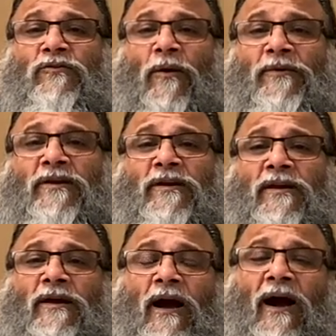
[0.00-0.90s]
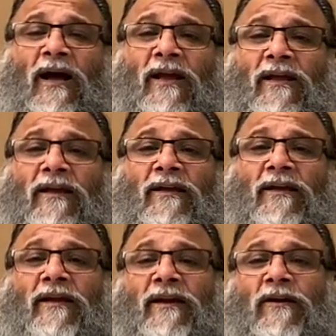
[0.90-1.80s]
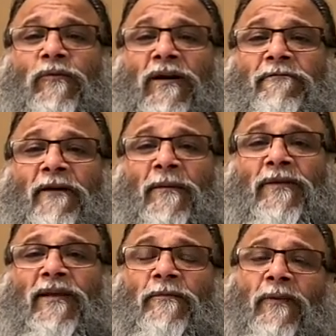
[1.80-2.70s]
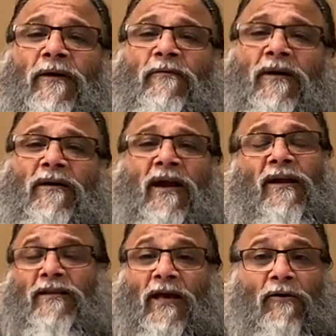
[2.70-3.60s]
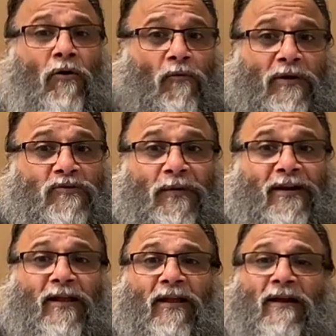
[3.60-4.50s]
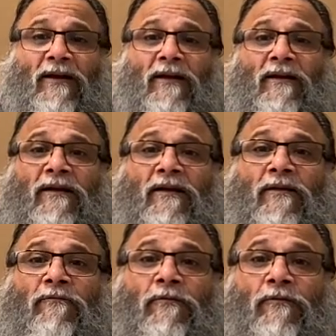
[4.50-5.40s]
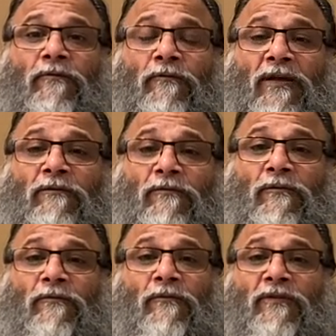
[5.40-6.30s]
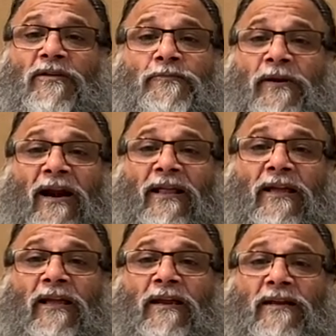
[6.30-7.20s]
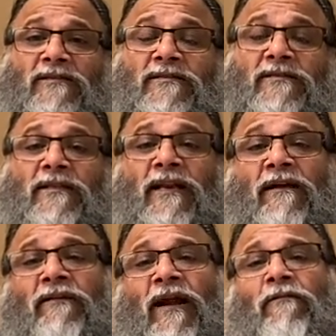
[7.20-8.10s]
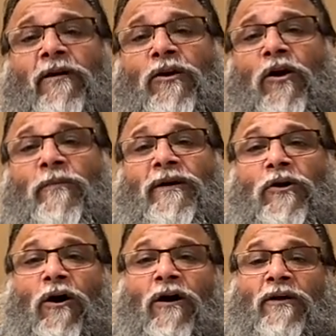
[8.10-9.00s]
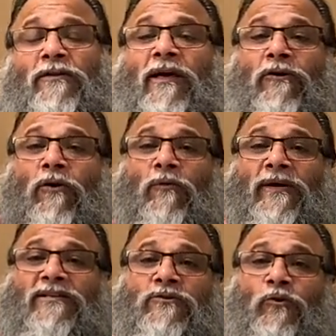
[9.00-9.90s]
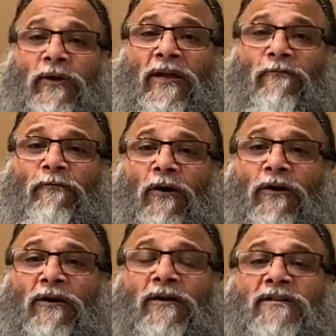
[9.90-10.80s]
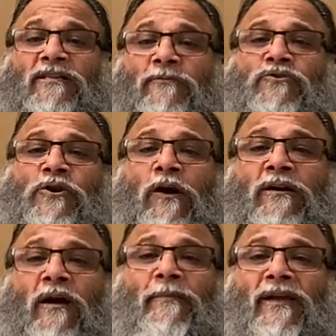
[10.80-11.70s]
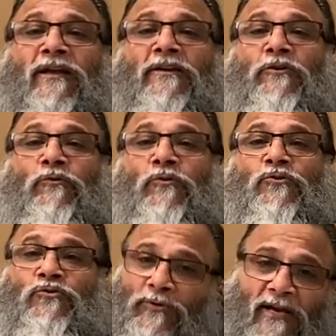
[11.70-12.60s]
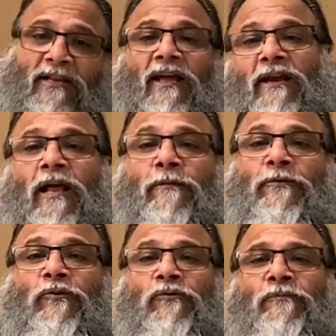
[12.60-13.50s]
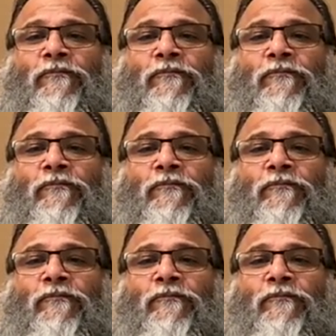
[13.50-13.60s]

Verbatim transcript: swamiji i healed one family and they are always waiting when these pranic healers they never have a normal talk they are always looking for some shortcoming in you so that they can help you